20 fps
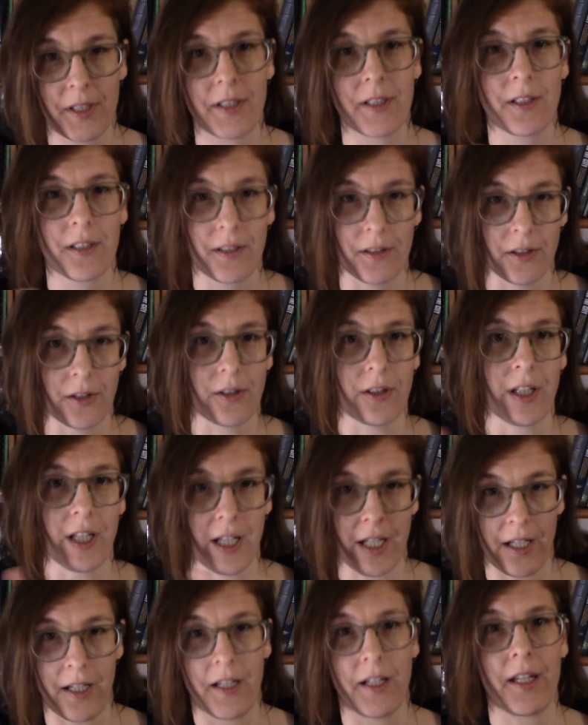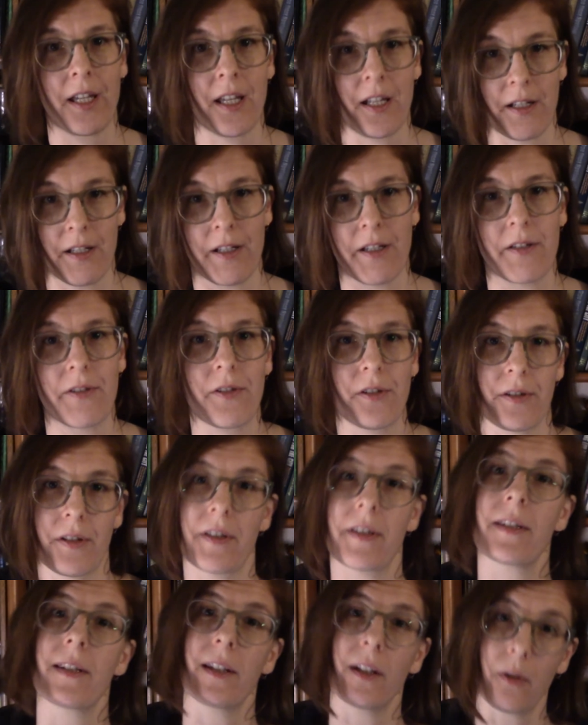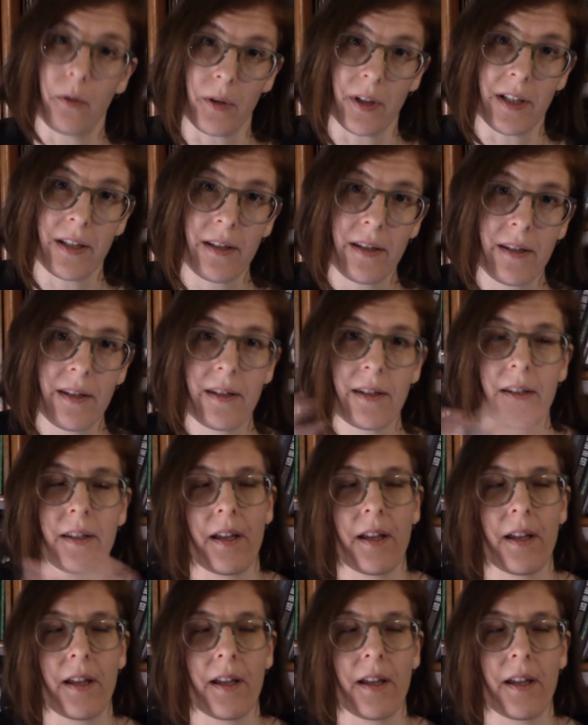learning in a certain sequence